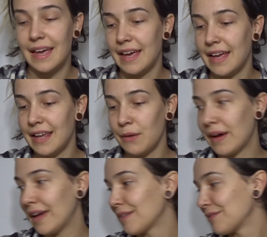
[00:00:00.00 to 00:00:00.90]

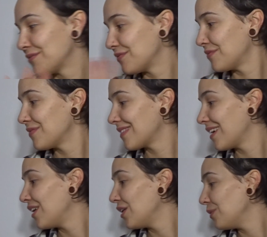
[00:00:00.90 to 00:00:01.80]
Anyway,
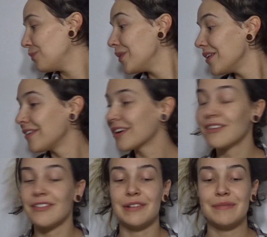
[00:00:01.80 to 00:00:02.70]
moving
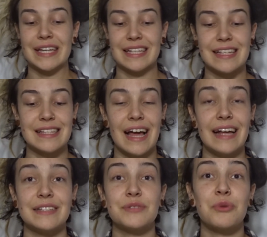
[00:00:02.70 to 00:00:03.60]
on, because that
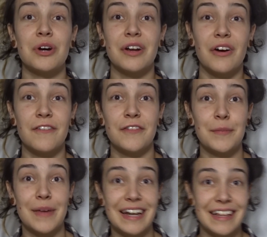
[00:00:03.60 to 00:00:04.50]
is one of the
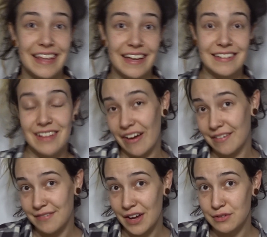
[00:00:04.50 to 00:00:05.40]
many things I
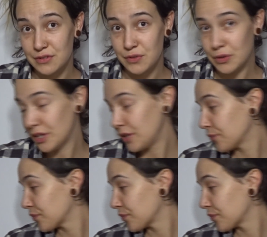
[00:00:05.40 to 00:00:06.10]
found for you.